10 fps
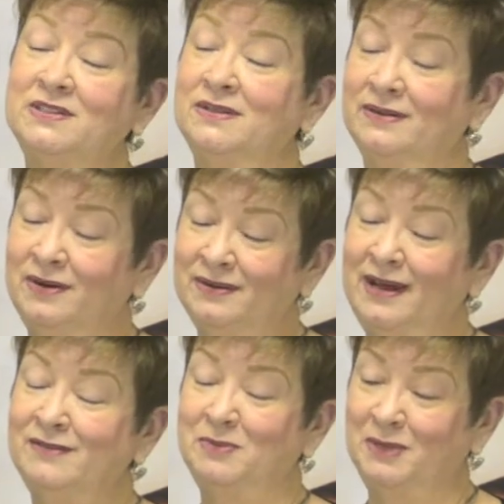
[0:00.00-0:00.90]
still are,
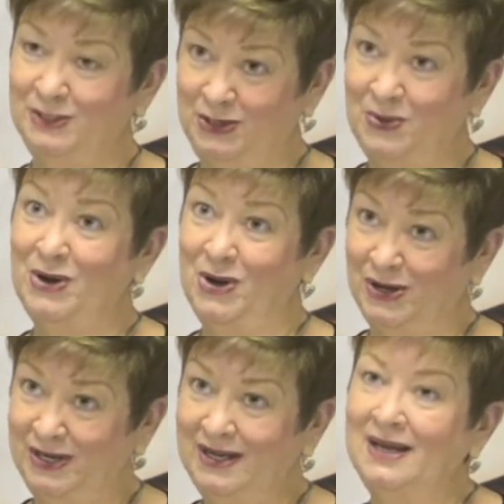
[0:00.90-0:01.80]
have some things going
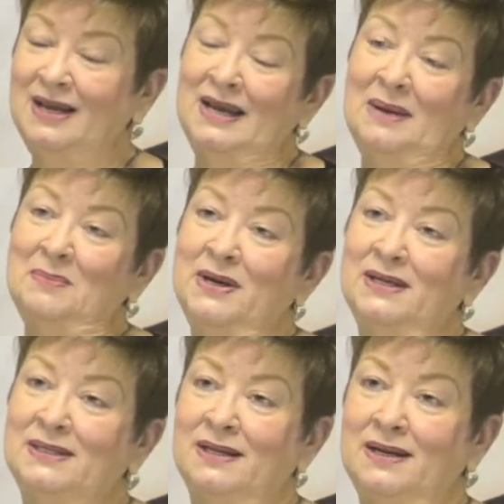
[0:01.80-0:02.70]
on.
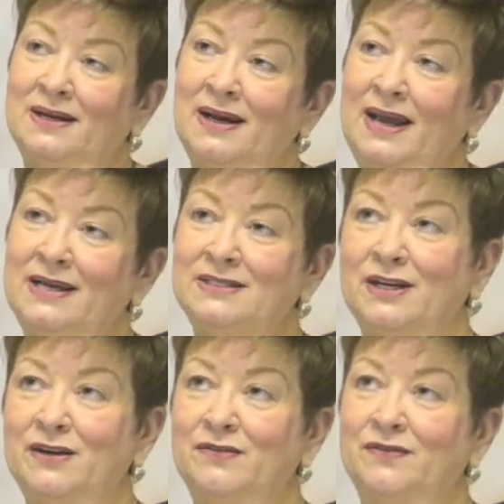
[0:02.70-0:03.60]
But uh, as
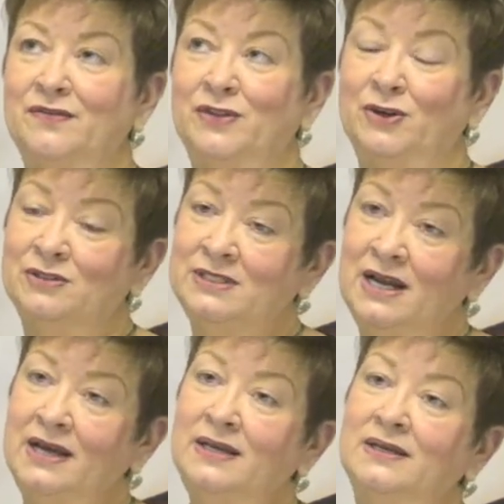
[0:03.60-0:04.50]
of
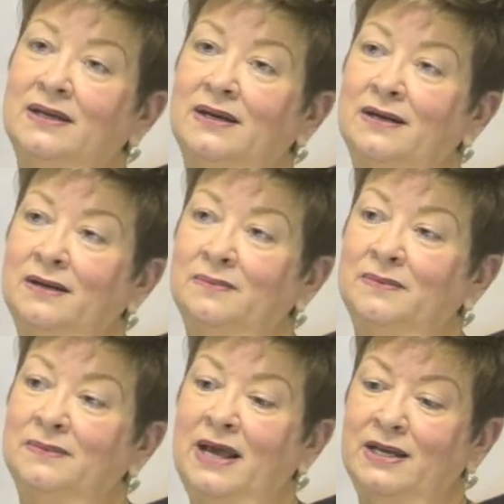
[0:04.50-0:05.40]
Thursday
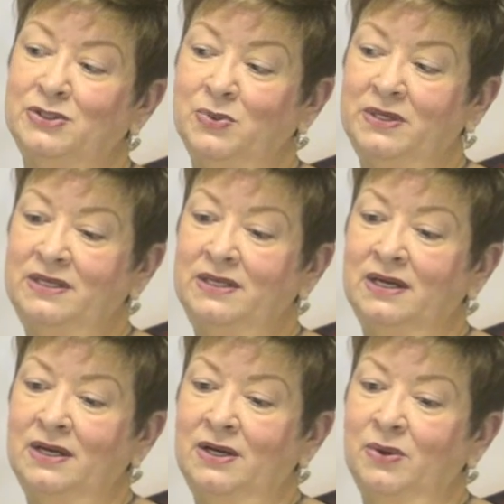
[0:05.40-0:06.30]
um, last week,
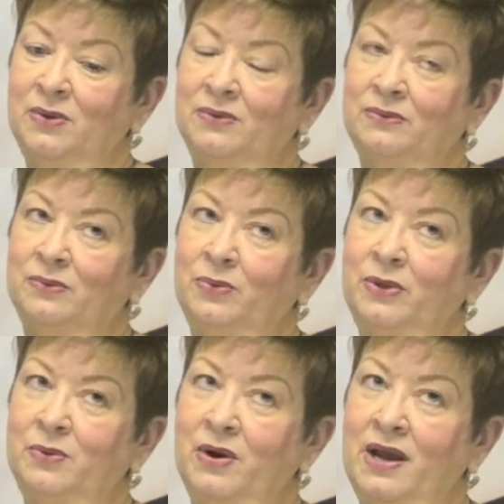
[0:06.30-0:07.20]

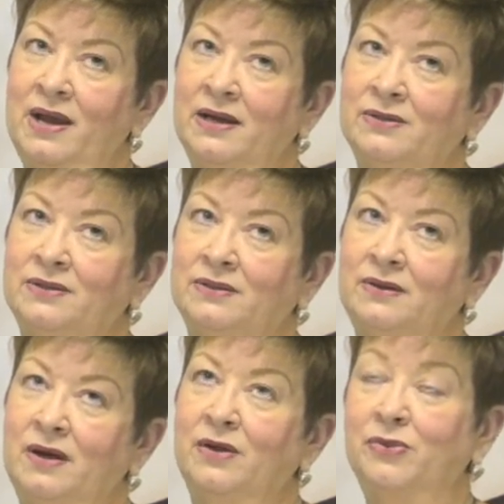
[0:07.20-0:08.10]
we were at
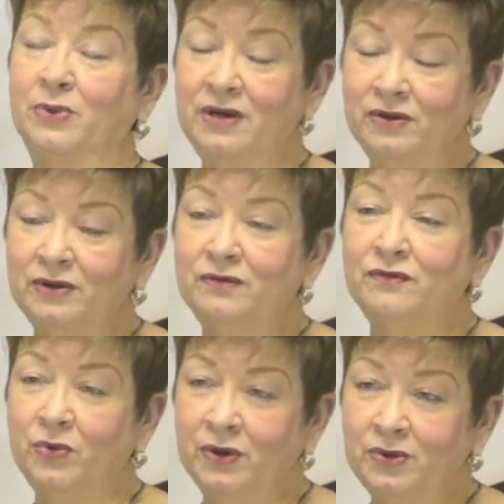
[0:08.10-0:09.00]
uh,
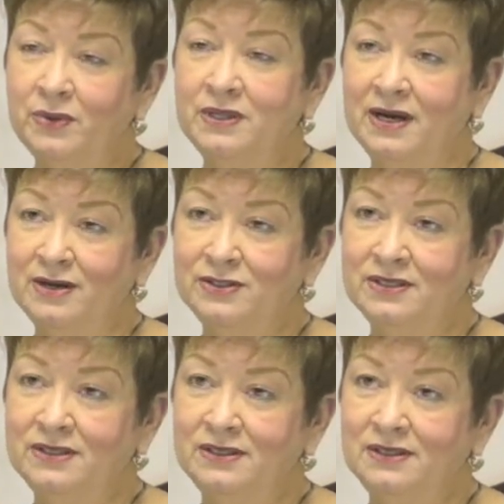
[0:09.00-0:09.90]

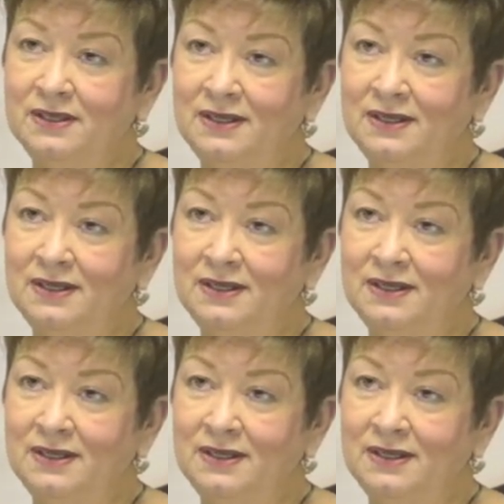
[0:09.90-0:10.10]
$343,007,